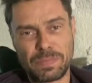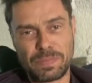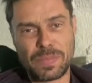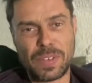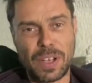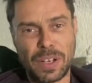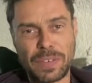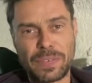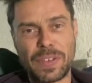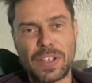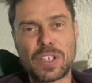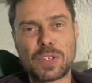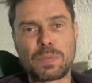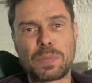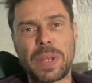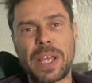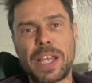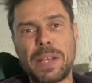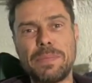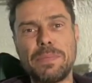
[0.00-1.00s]
kind of
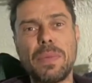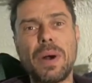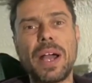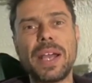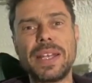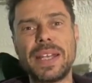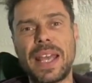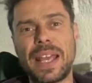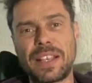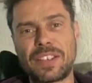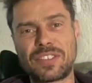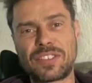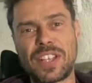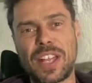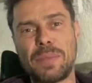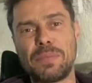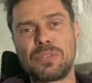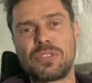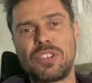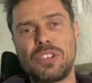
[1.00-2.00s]
explain my next
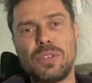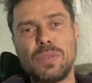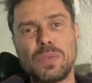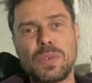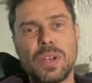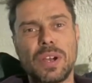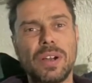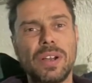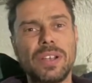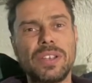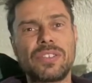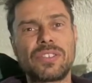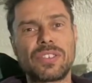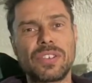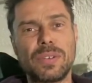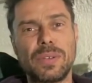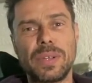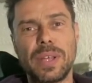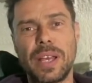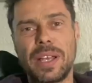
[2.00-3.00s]
steps to you guys,
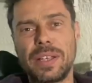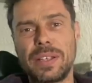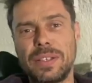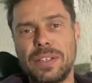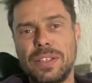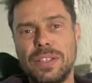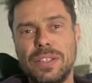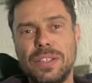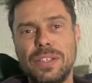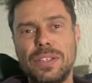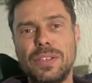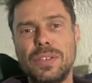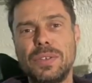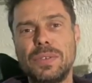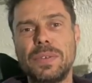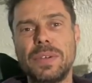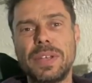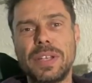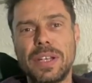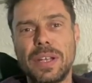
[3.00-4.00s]
so that
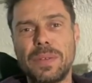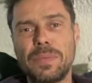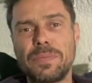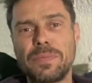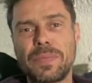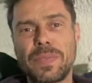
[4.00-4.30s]
you know,